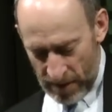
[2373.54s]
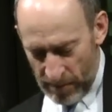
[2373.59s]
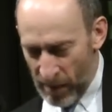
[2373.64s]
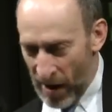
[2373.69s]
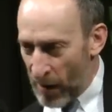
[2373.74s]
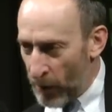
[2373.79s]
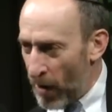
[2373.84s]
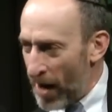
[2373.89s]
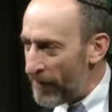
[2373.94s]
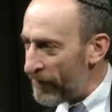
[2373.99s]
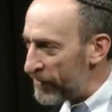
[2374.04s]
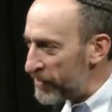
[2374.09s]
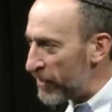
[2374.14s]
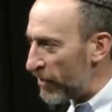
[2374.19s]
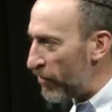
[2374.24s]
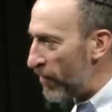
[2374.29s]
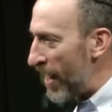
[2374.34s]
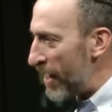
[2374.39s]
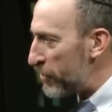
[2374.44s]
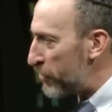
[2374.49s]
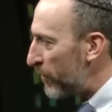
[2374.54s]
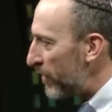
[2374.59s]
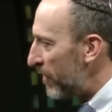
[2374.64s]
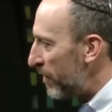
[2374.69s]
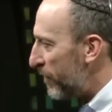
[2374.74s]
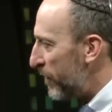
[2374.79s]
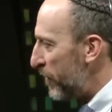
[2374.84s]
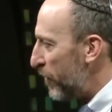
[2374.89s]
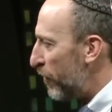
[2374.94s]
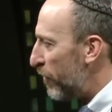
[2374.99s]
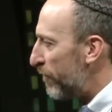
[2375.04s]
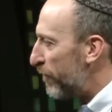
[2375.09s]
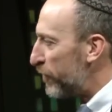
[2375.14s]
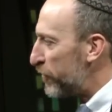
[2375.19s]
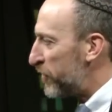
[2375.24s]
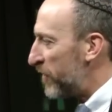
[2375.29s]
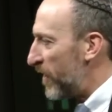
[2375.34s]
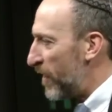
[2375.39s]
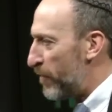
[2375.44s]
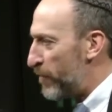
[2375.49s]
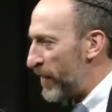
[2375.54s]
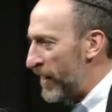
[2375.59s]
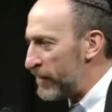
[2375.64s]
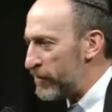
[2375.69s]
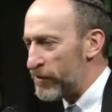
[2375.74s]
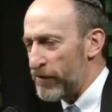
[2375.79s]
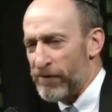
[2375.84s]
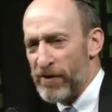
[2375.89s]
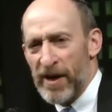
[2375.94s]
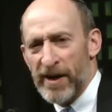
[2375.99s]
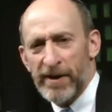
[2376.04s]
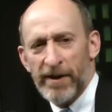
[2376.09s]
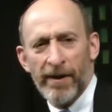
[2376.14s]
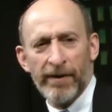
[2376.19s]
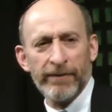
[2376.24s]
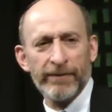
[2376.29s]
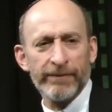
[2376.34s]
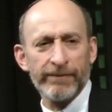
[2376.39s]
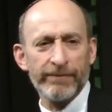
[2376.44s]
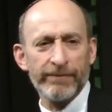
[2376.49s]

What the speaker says: my wife is a graduate of the University of Pennsylvania.